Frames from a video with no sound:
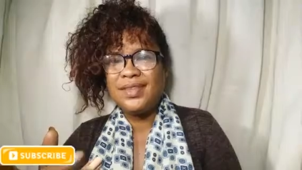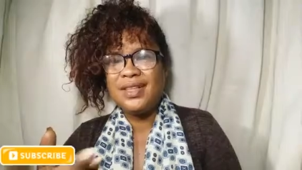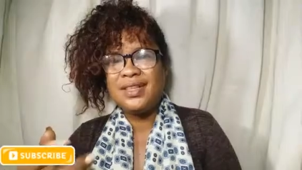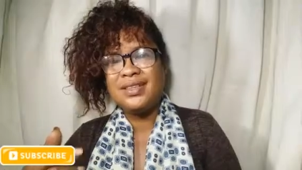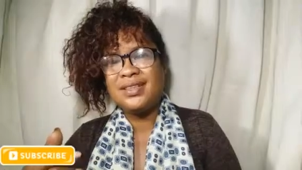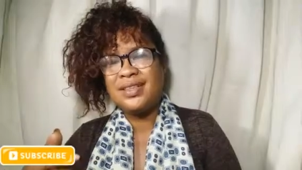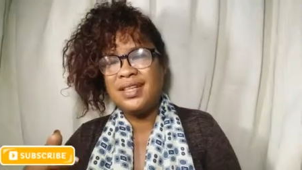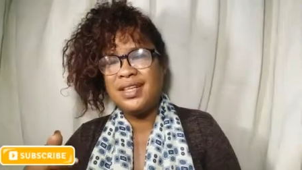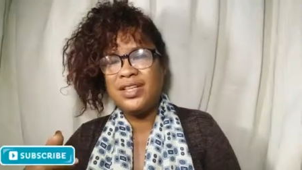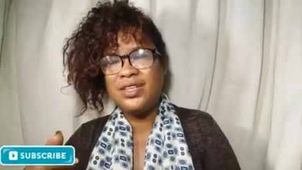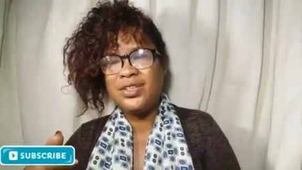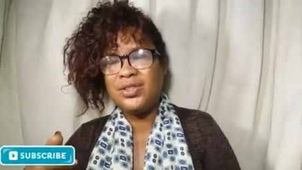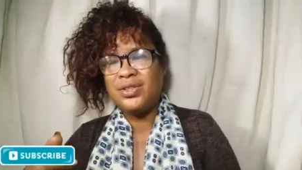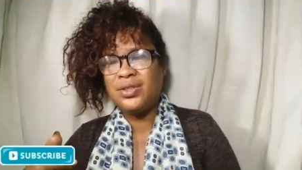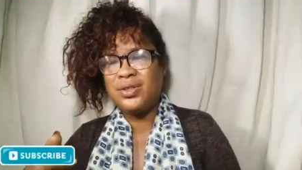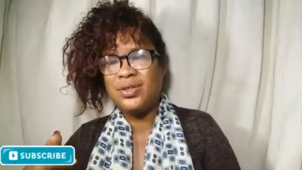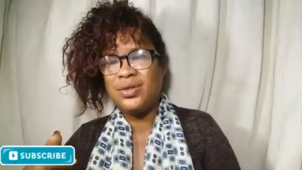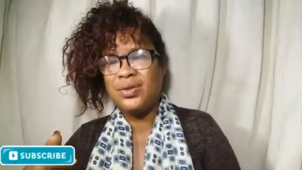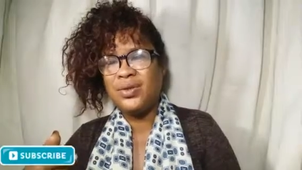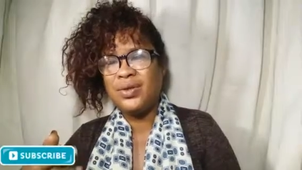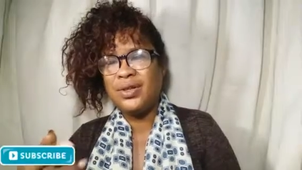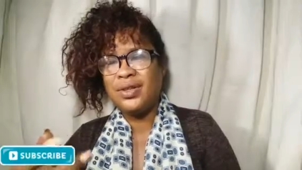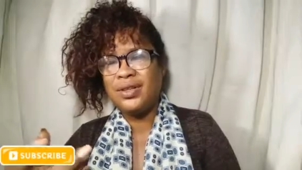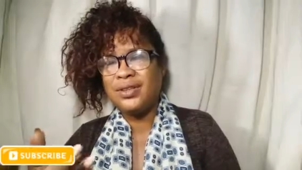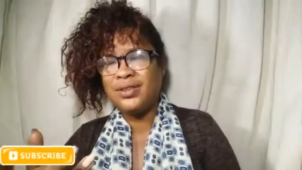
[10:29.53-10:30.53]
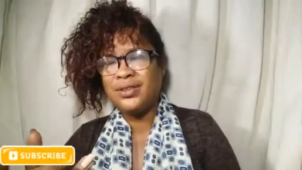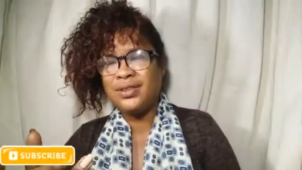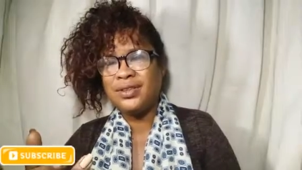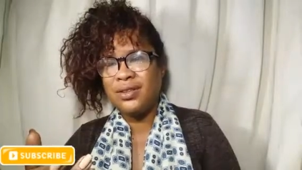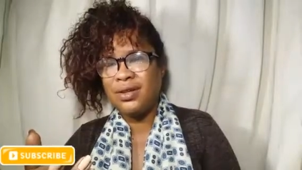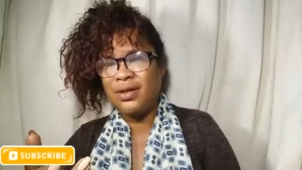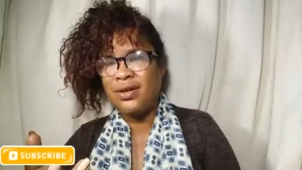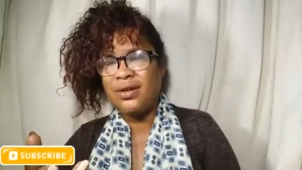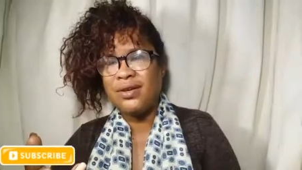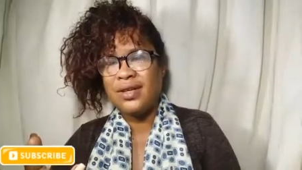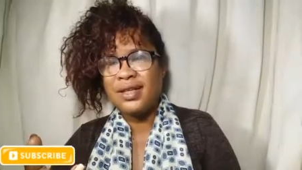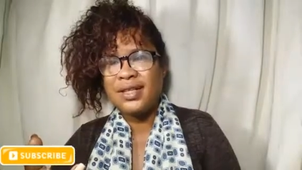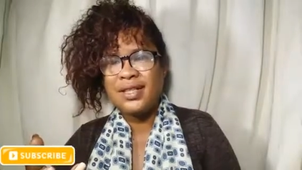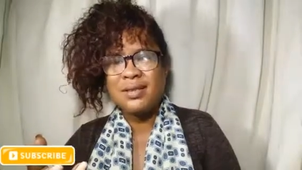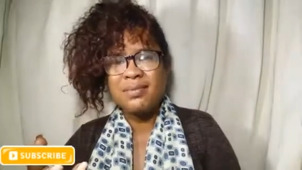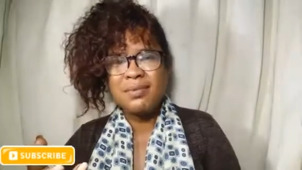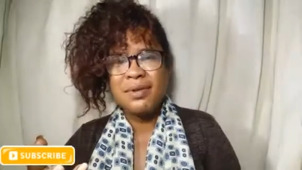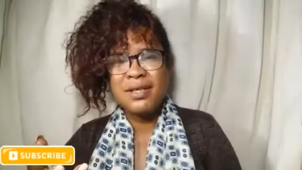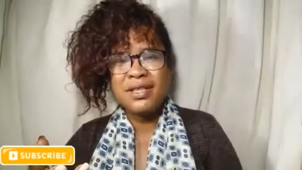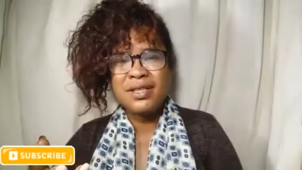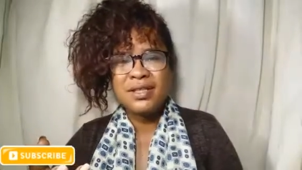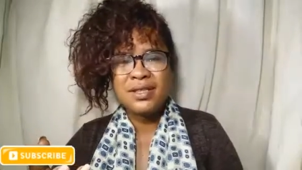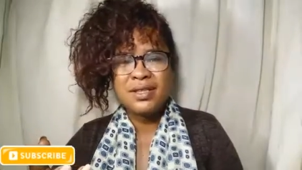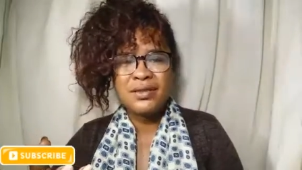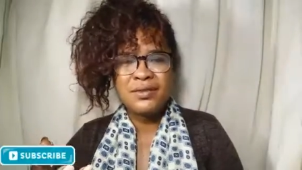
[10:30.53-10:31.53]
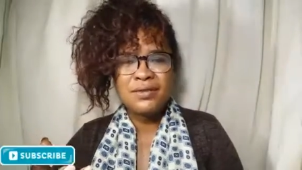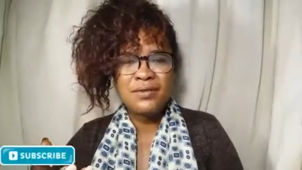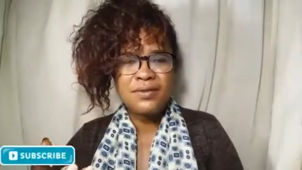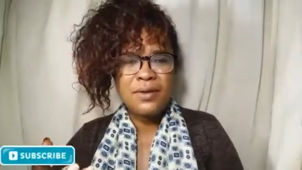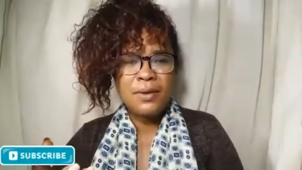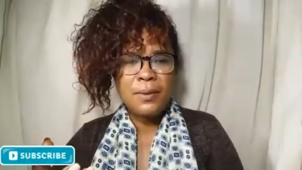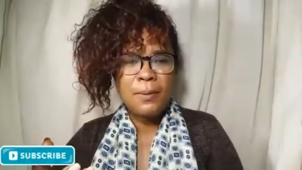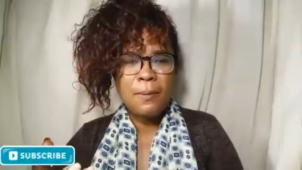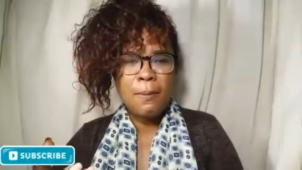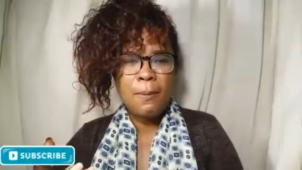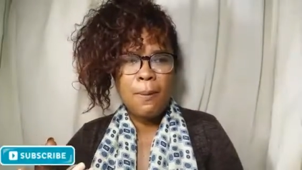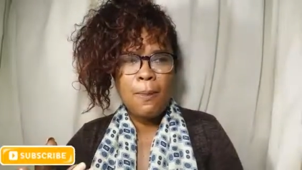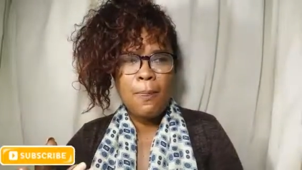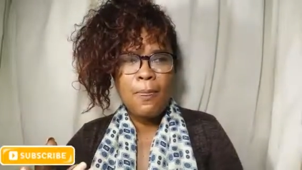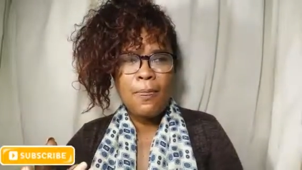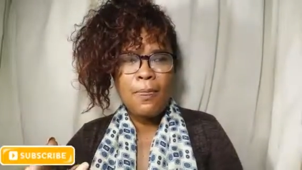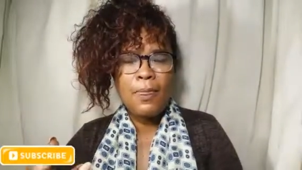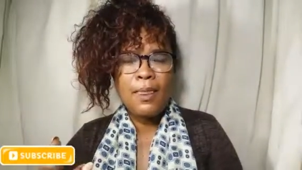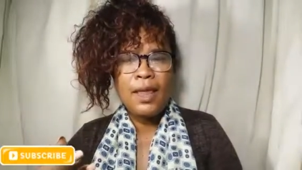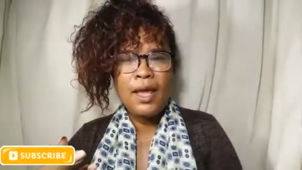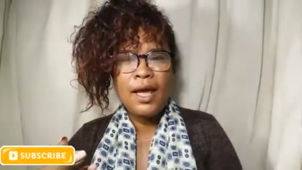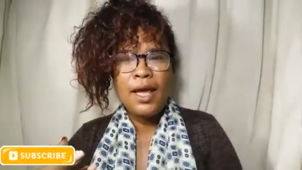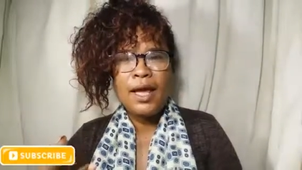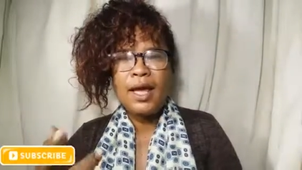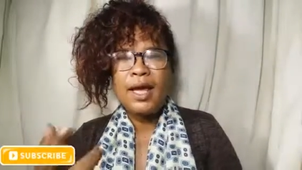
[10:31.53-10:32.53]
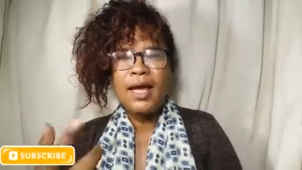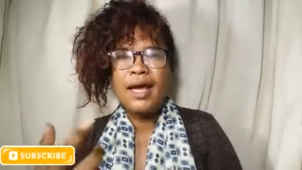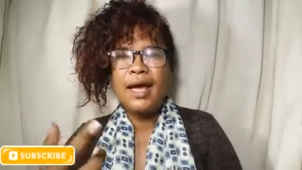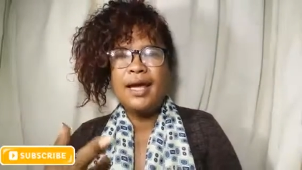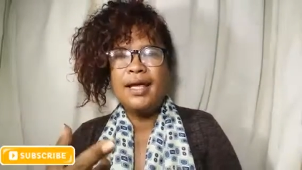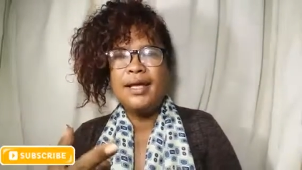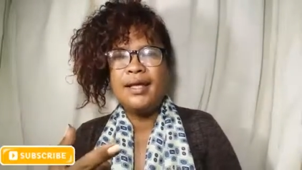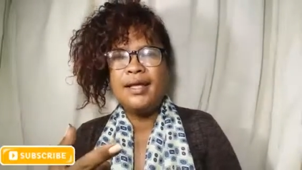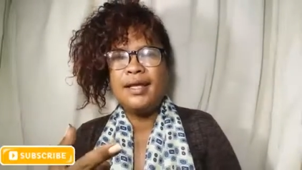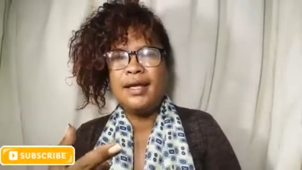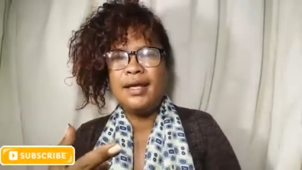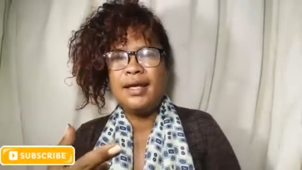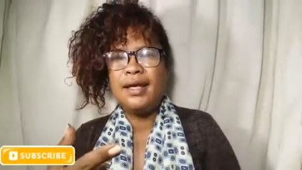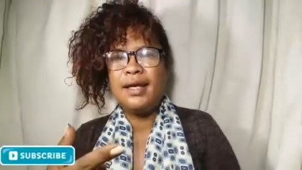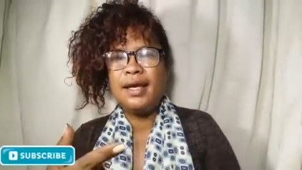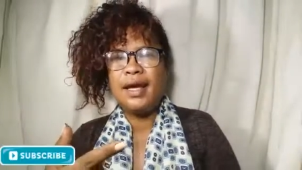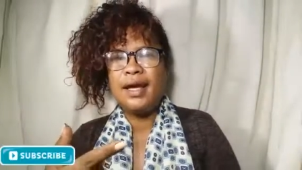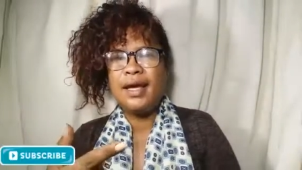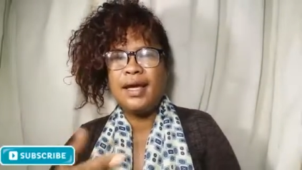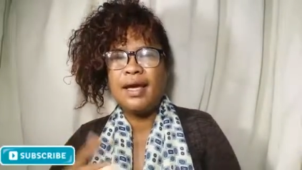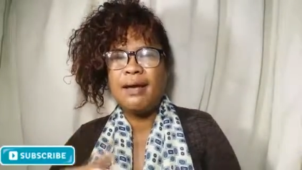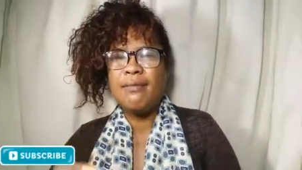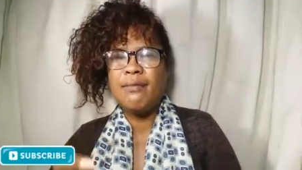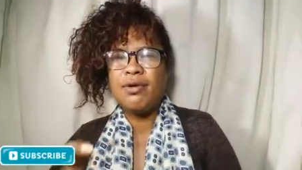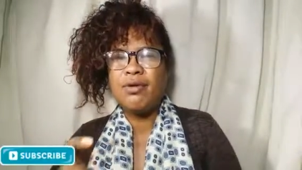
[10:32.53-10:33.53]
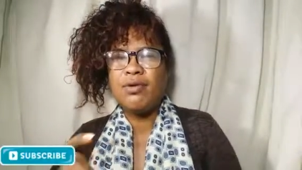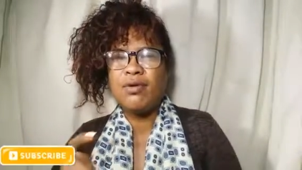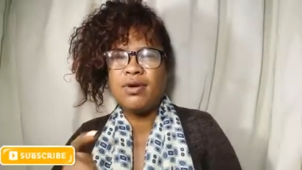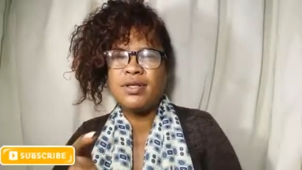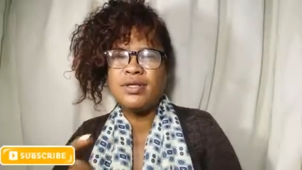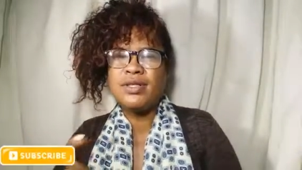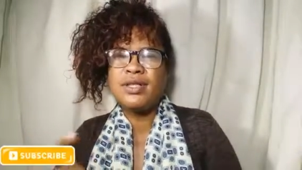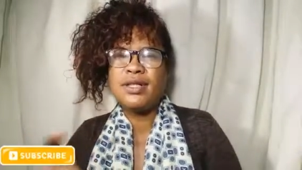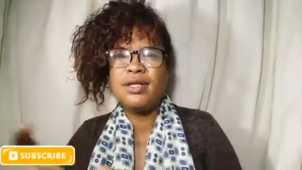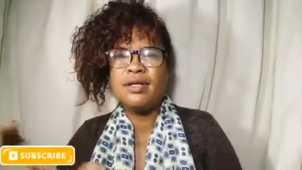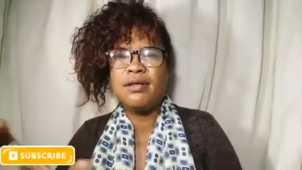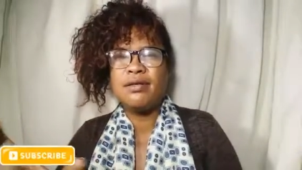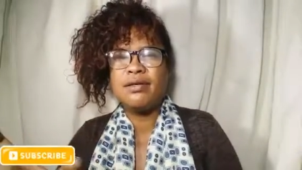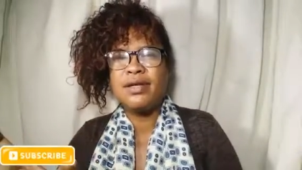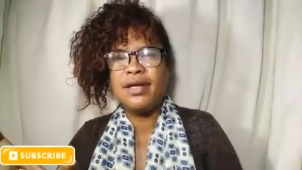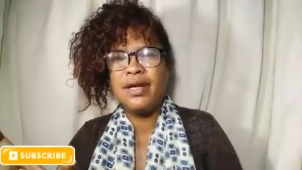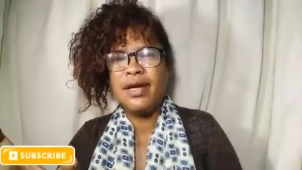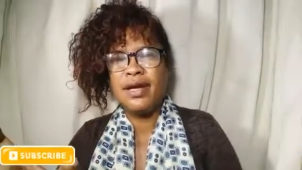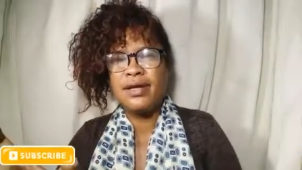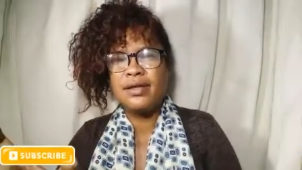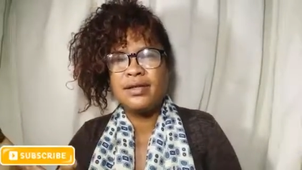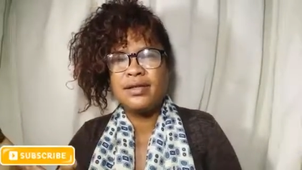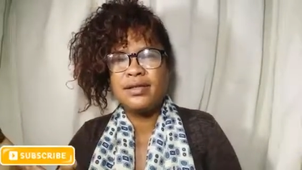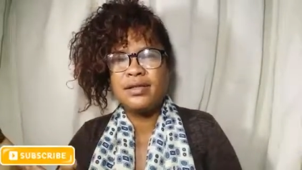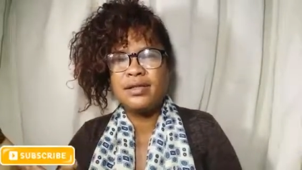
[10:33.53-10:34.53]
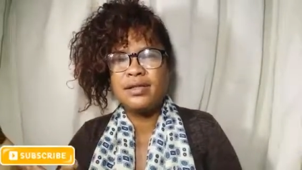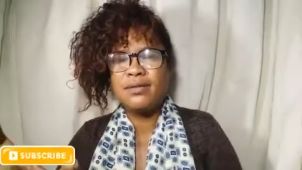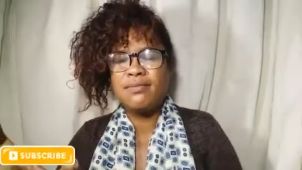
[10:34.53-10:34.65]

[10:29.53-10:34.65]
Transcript: essential oils are expensive. And then I came across a little kit